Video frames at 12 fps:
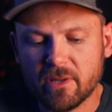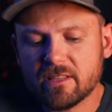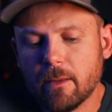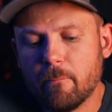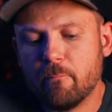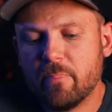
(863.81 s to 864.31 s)
But
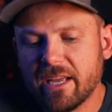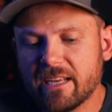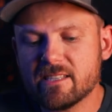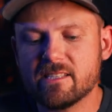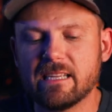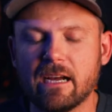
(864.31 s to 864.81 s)
the
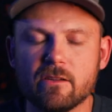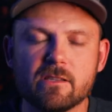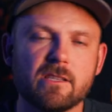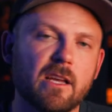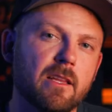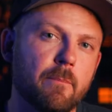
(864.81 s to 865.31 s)
biggest
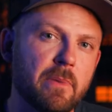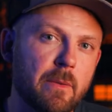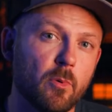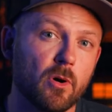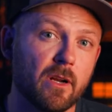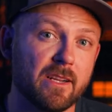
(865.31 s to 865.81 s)
downside that
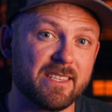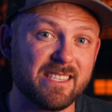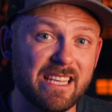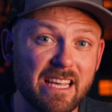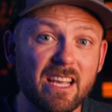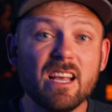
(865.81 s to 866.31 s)
people are gonna
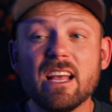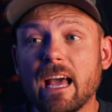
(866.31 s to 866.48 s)
see,